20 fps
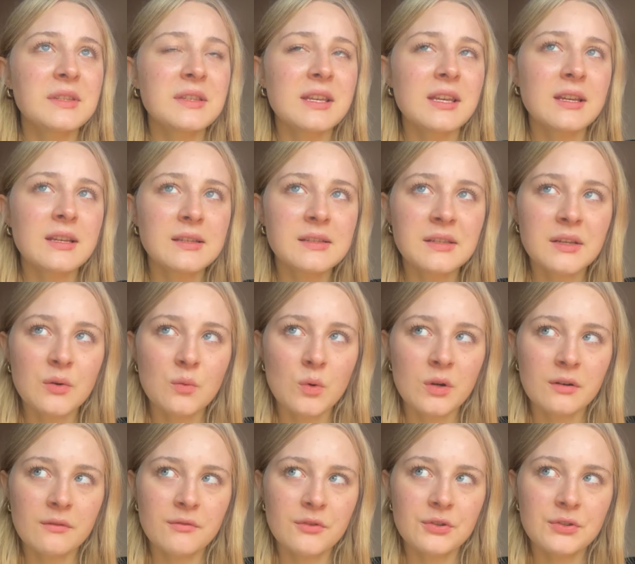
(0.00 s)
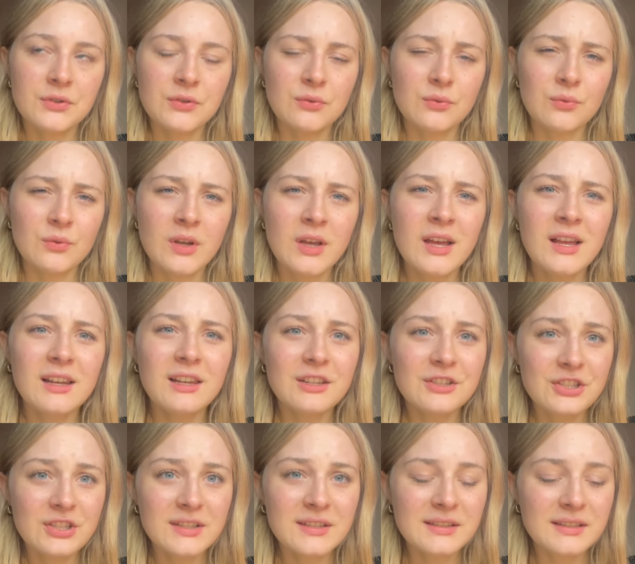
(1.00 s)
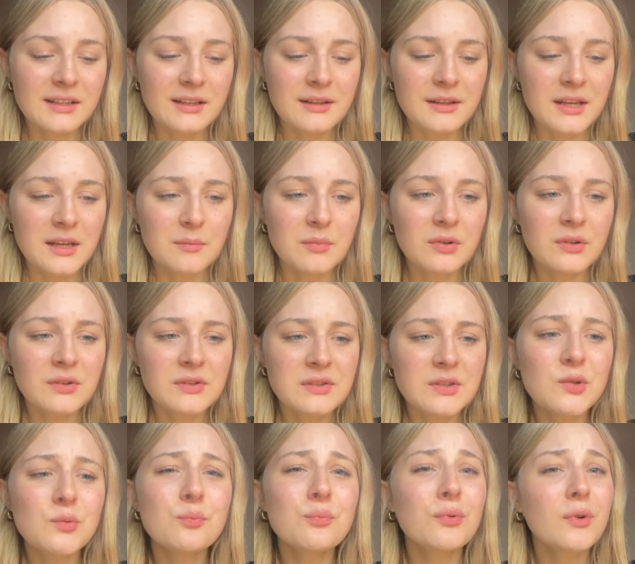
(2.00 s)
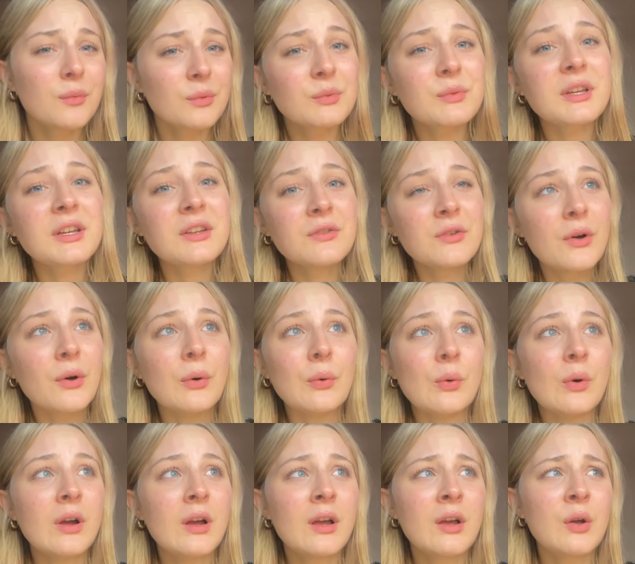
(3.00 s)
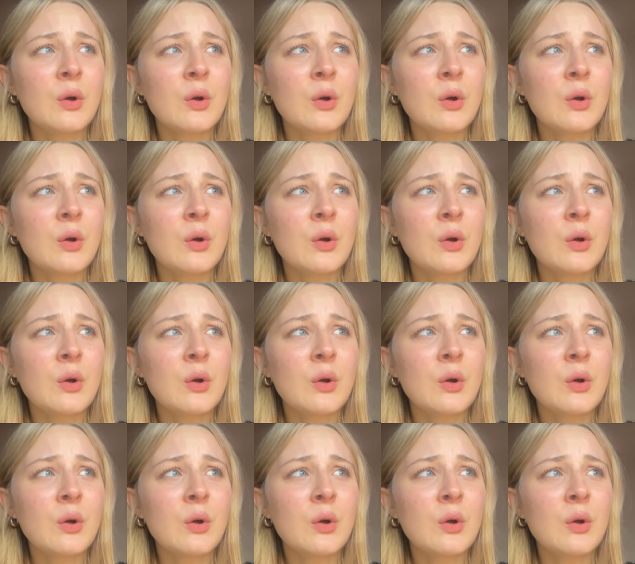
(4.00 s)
the easier one of the two logistically, because you probably know